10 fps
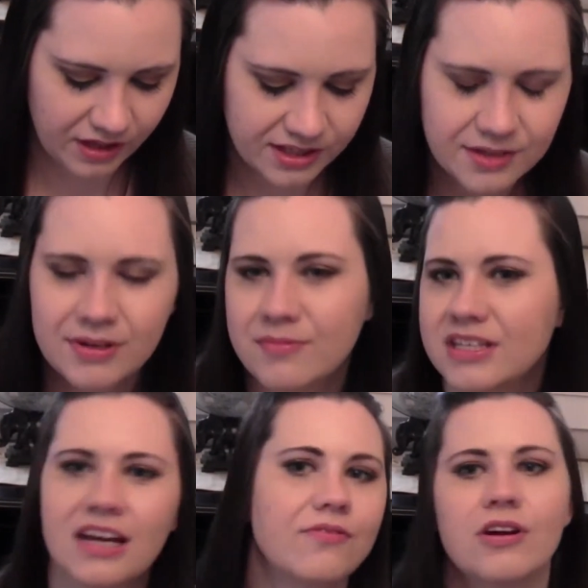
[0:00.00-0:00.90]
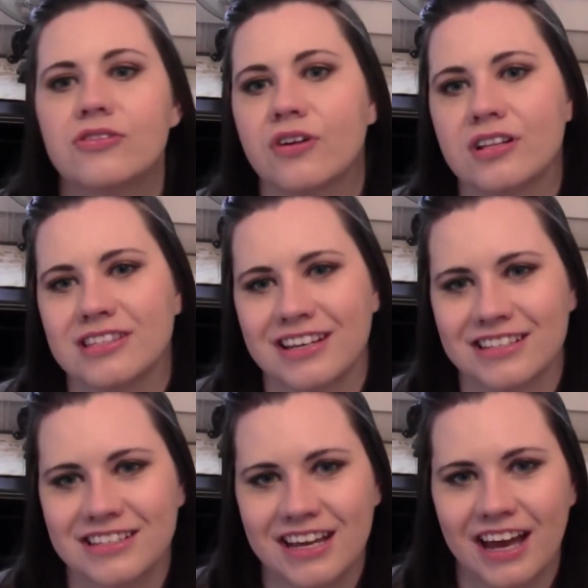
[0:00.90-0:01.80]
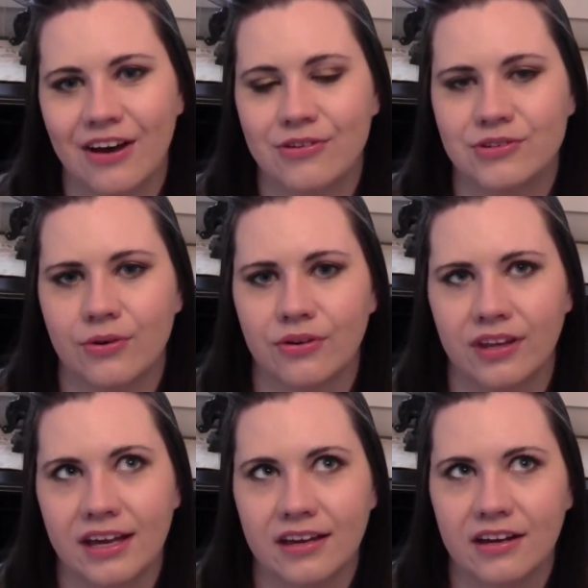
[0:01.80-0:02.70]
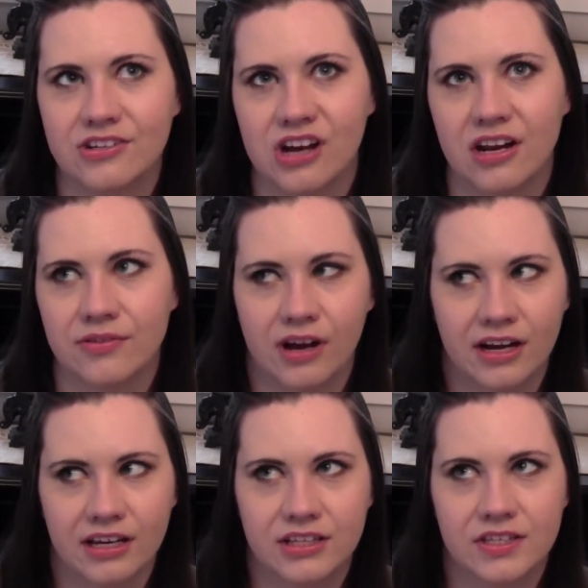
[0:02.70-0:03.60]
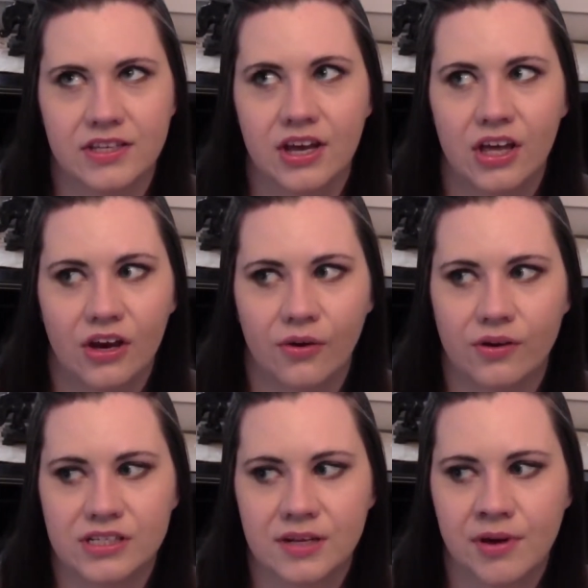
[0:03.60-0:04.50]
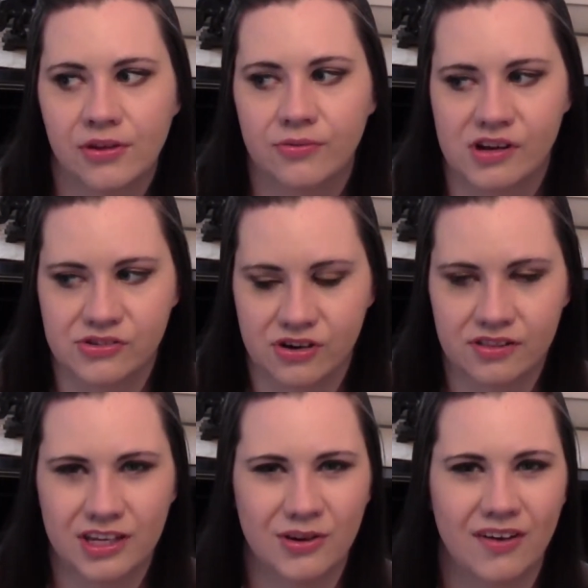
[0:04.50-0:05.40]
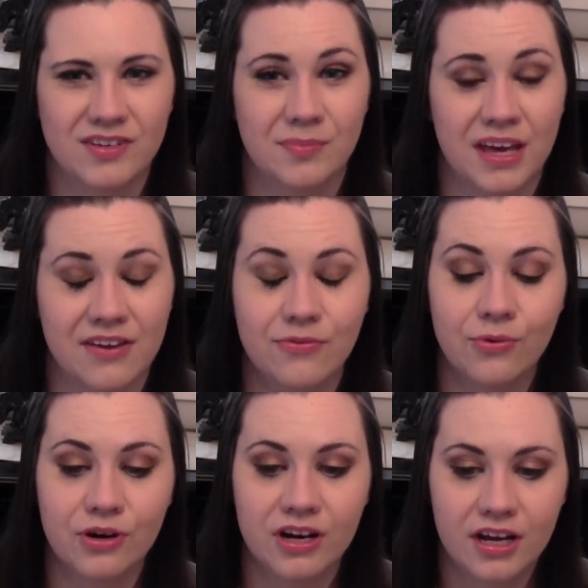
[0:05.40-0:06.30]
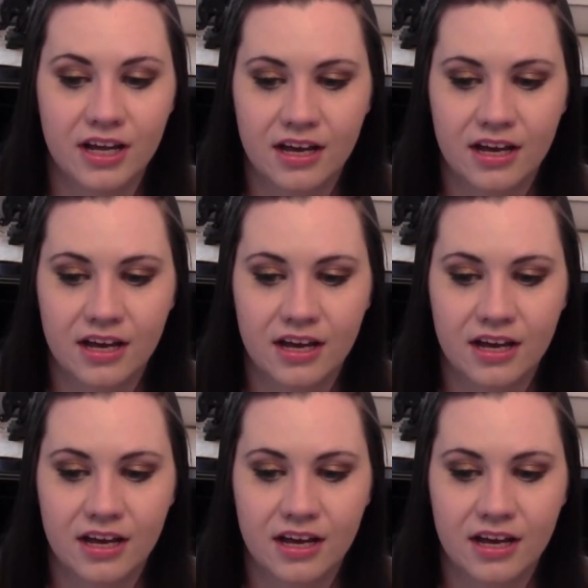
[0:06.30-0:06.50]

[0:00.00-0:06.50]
And sometimes they have restaurants like a steakhouse or like a Johnny Rockets or some other restaurant that you have to pay for,